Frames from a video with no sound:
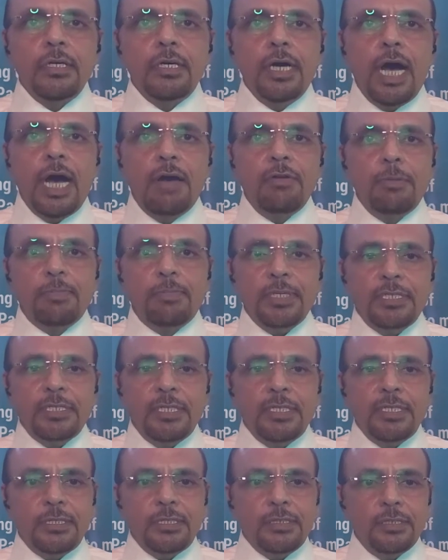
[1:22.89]
I will
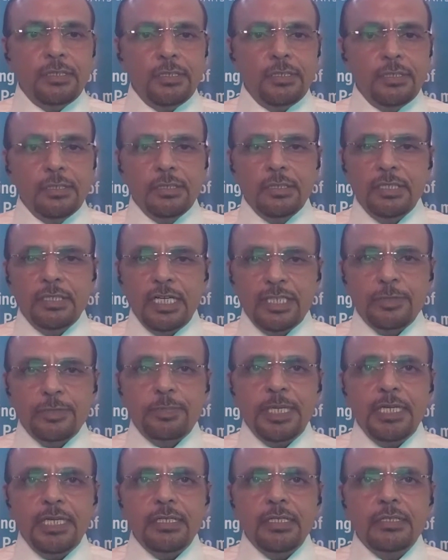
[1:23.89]
present the
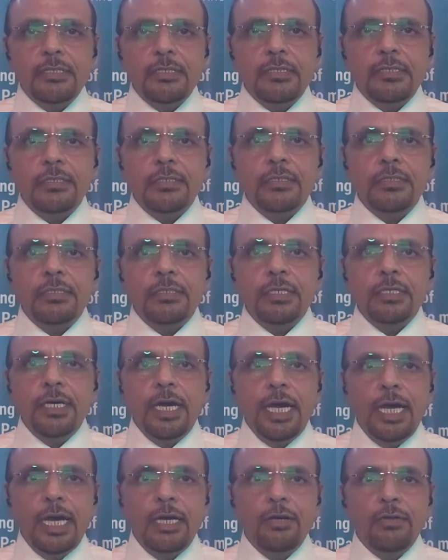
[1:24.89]
speakers
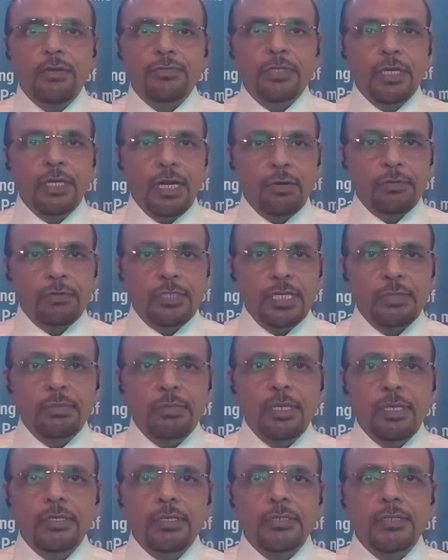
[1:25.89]
ahead of the
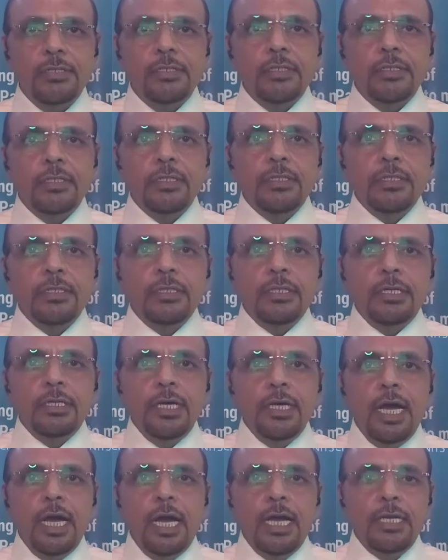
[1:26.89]
roundtable
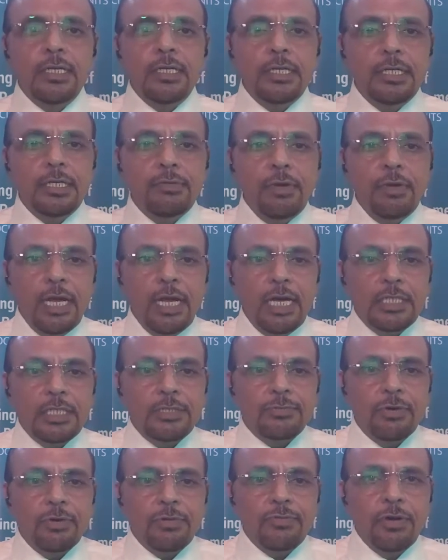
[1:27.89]
and it will last
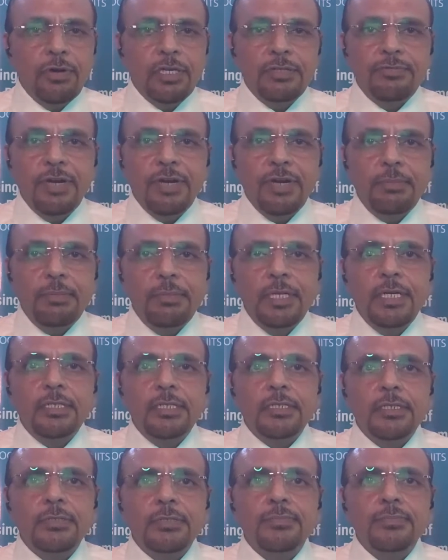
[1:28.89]
for 45
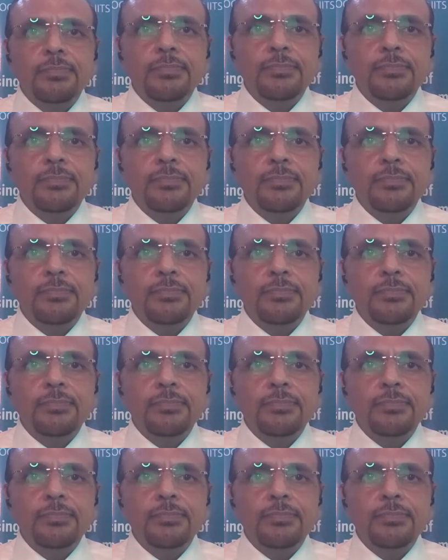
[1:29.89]
minutes.